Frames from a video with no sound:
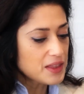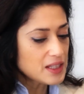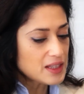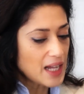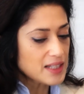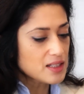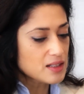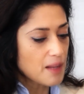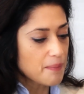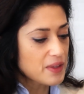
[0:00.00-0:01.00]
think
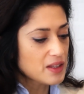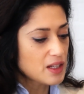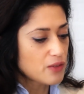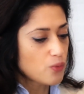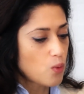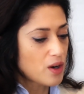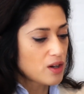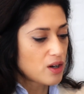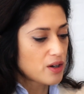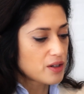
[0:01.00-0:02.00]
that's something that if
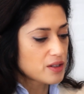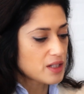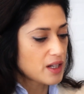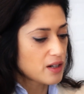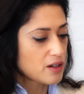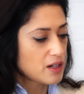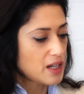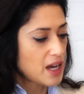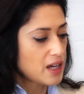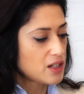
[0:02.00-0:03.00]
one learnt at an
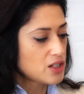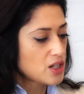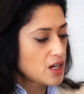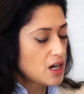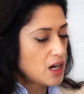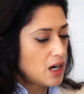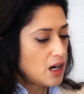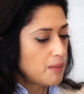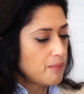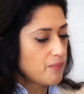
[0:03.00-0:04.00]
early age,
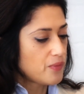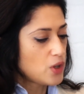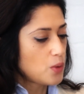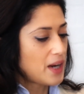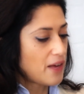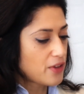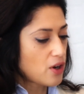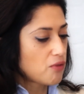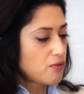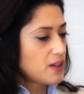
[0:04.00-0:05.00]
you would have the
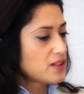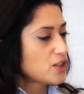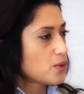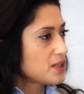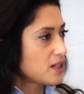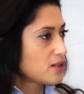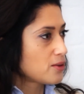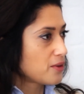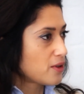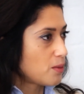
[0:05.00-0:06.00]
confidence to
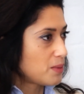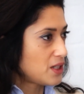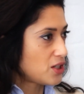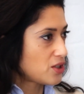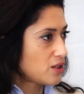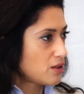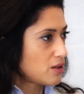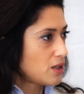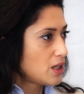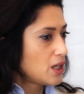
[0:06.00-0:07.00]
resist all the
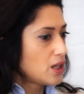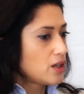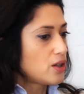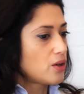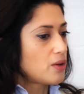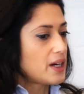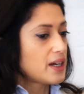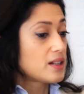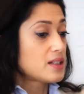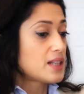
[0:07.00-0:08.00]
competition. You know,
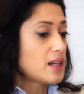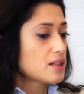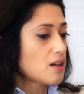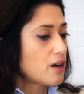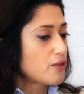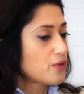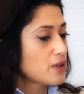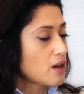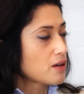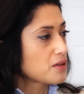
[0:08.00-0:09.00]
I understand it's hard for
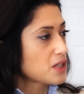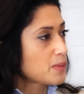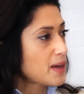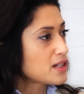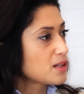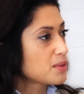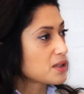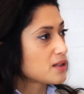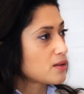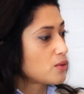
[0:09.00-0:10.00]
young girls, especially
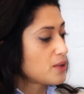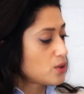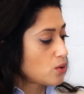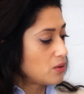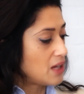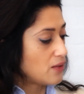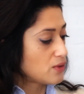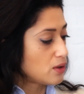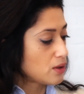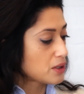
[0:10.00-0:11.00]
because they're always told they have
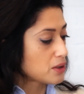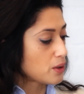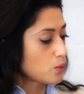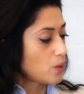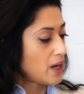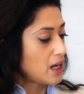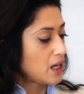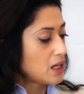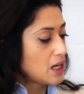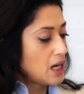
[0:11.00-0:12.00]
to look a certain way